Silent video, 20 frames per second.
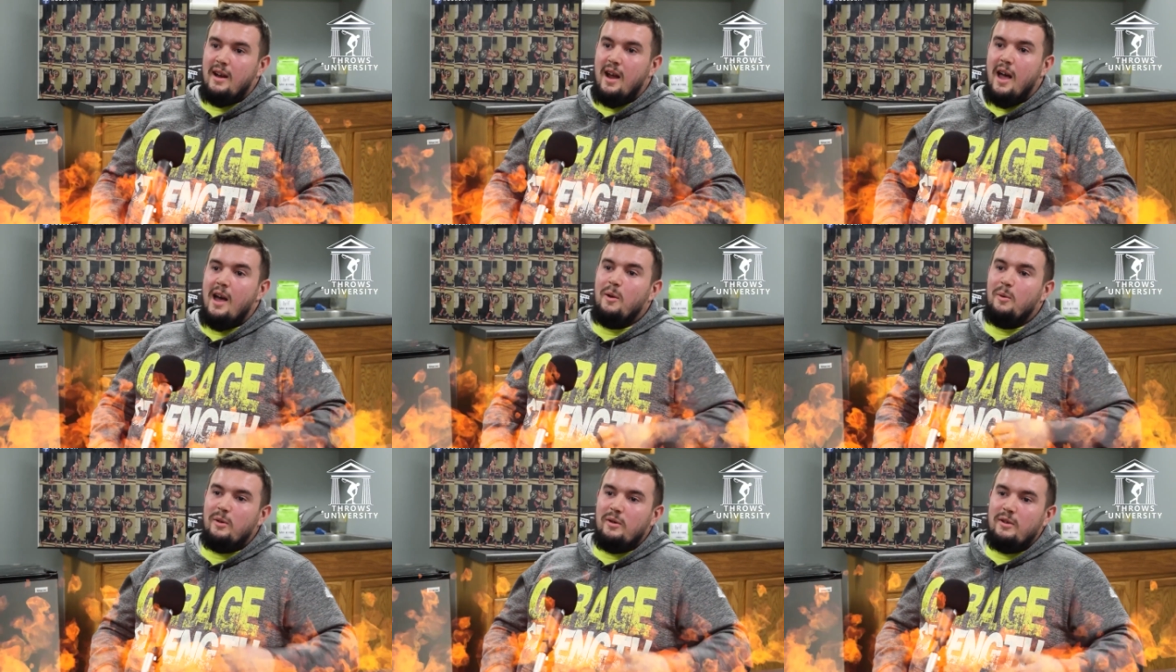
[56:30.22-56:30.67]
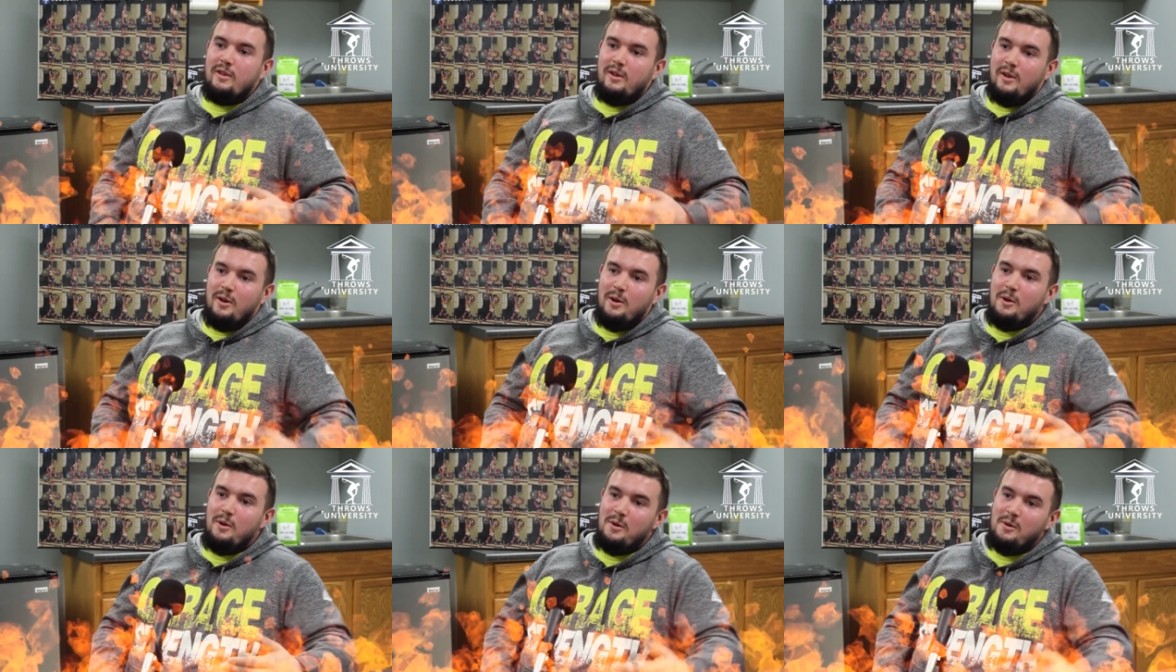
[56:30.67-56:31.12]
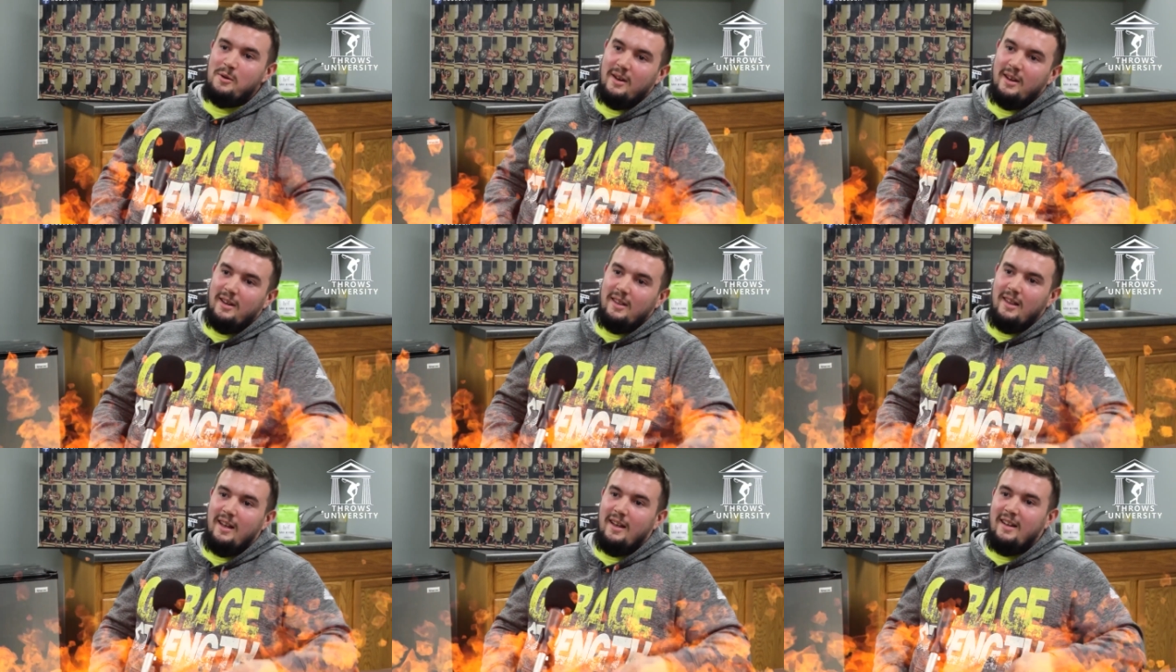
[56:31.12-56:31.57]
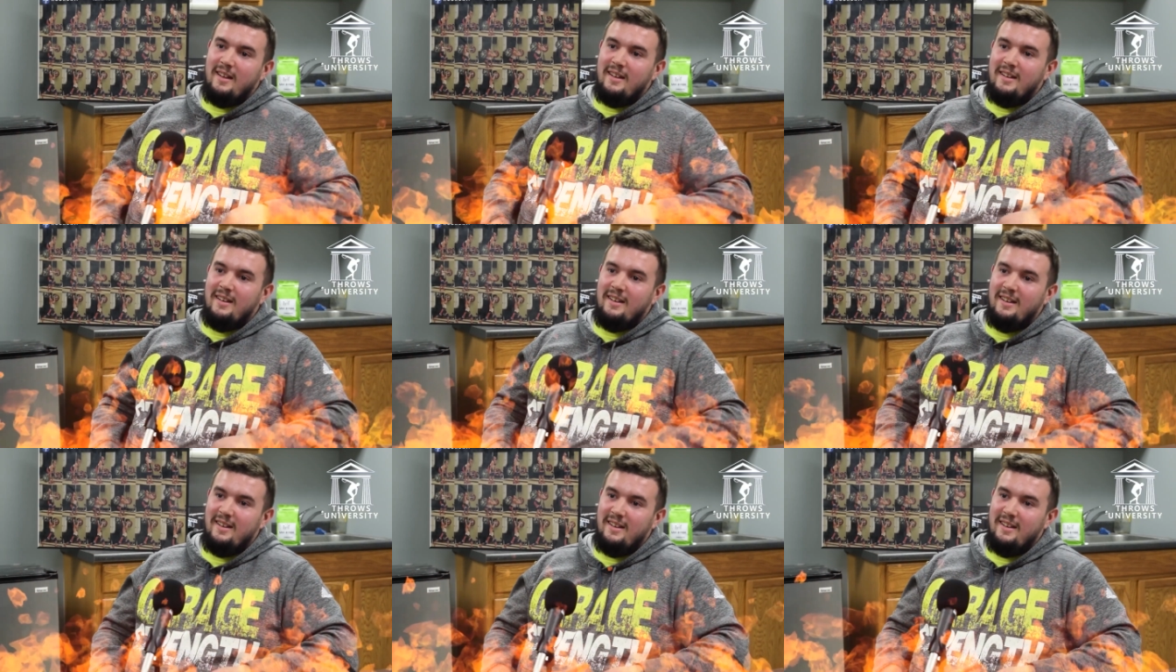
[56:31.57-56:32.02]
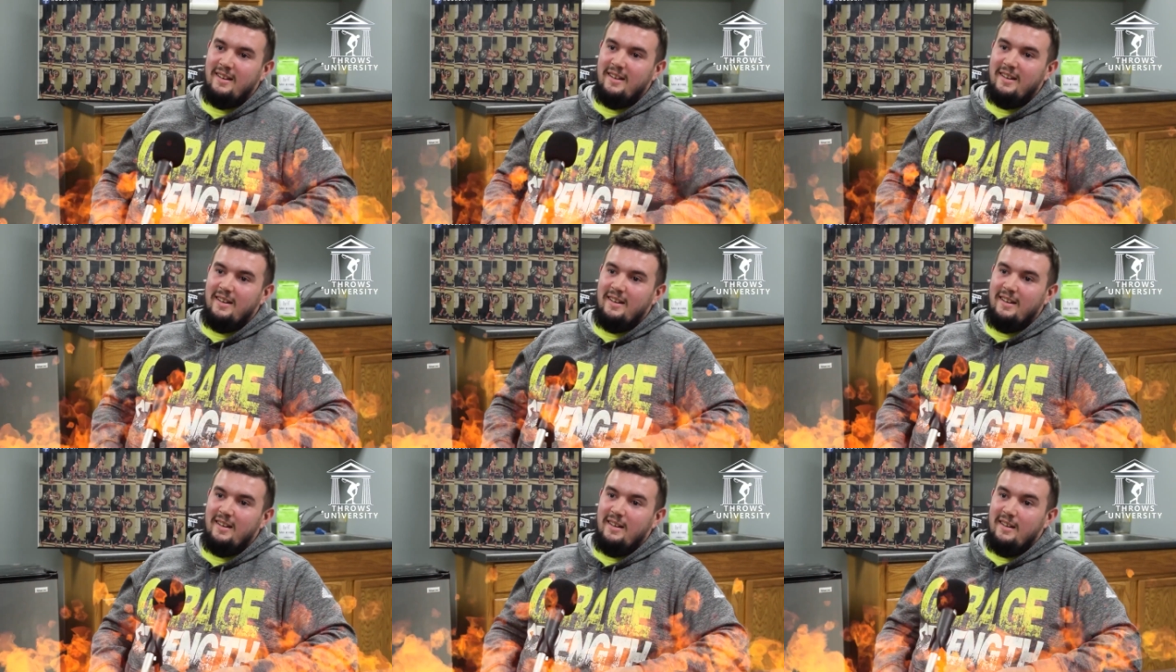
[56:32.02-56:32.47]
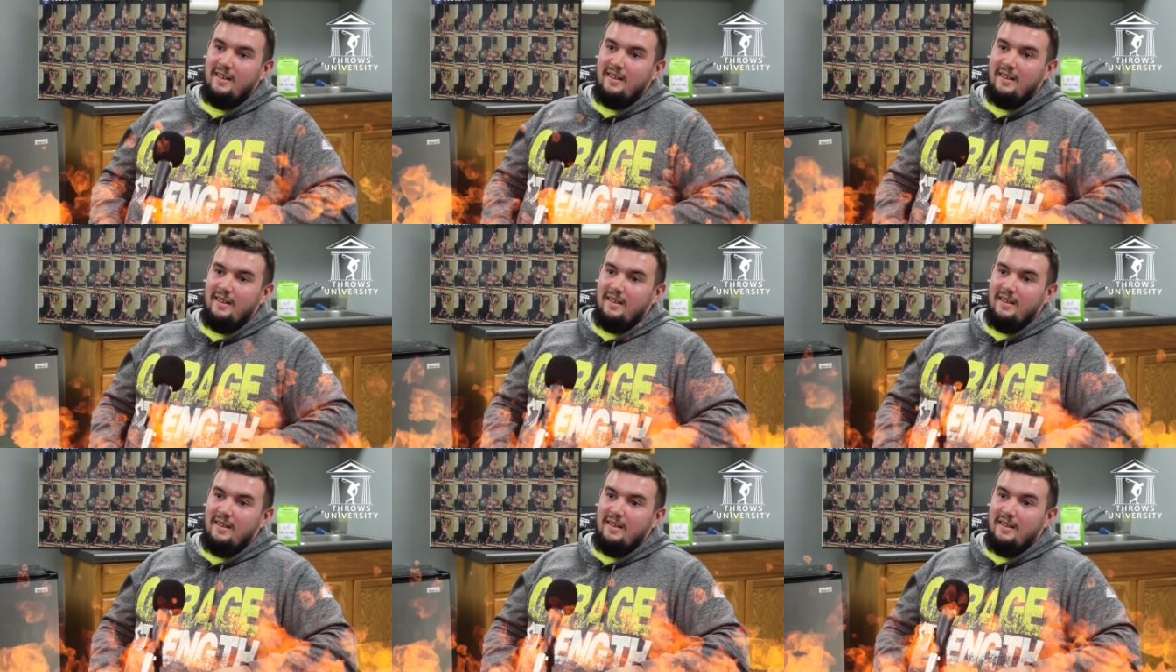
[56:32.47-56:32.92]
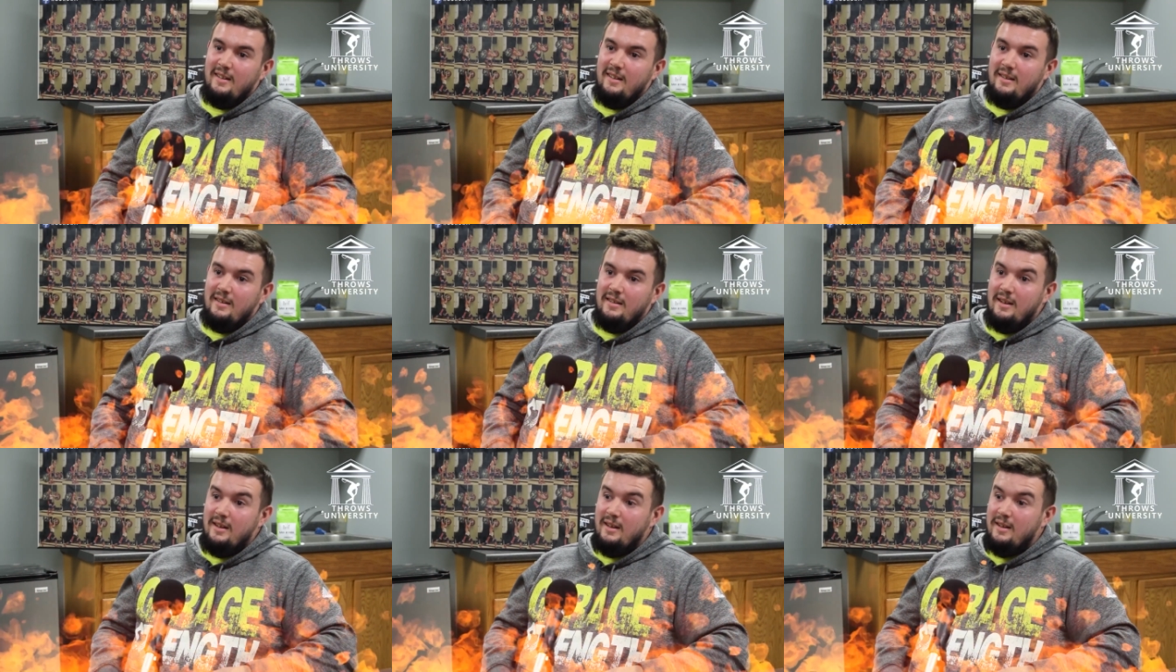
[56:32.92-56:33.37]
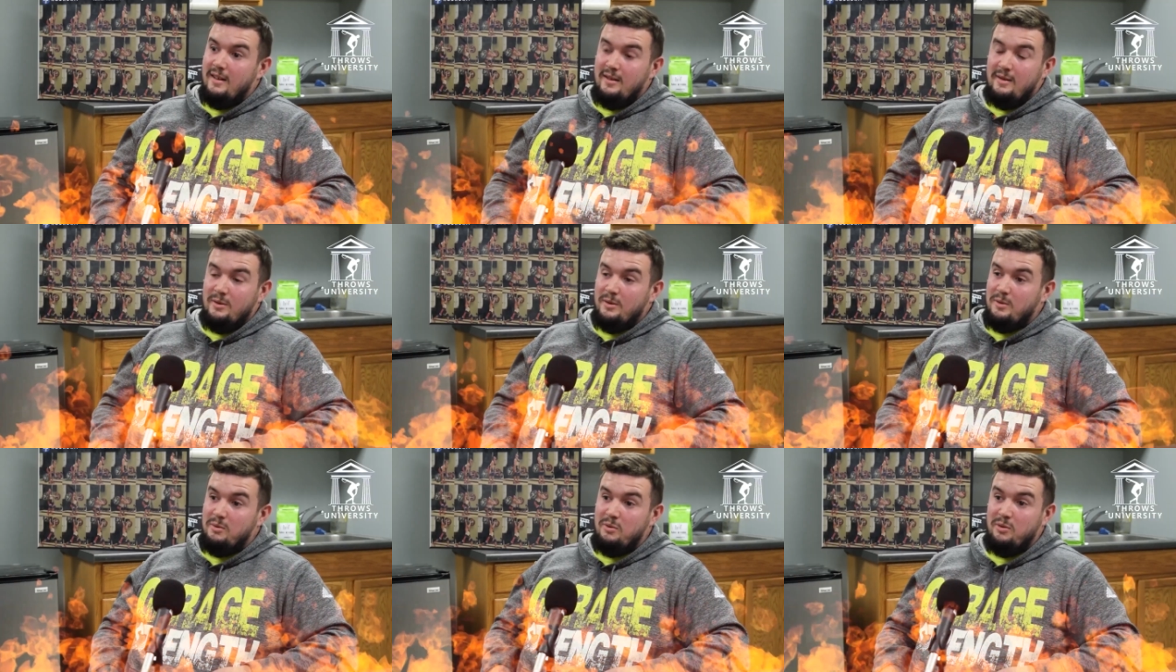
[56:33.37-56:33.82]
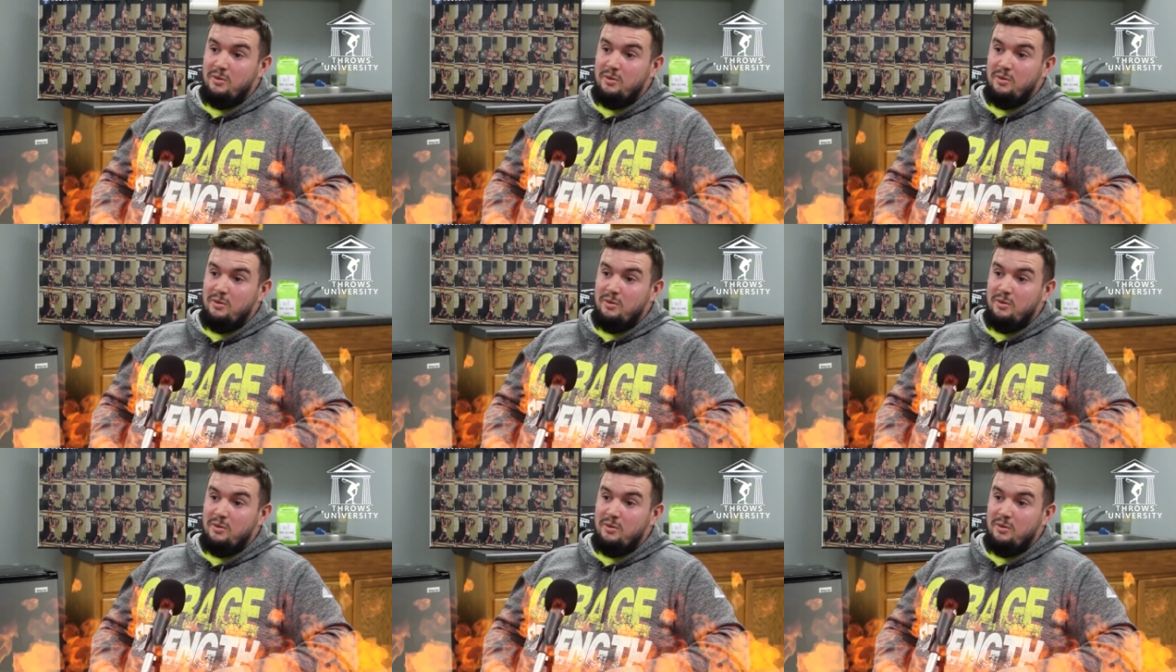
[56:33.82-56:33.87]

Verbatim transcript: like I was the coon in that in that relationship. Yeah, yeah. that's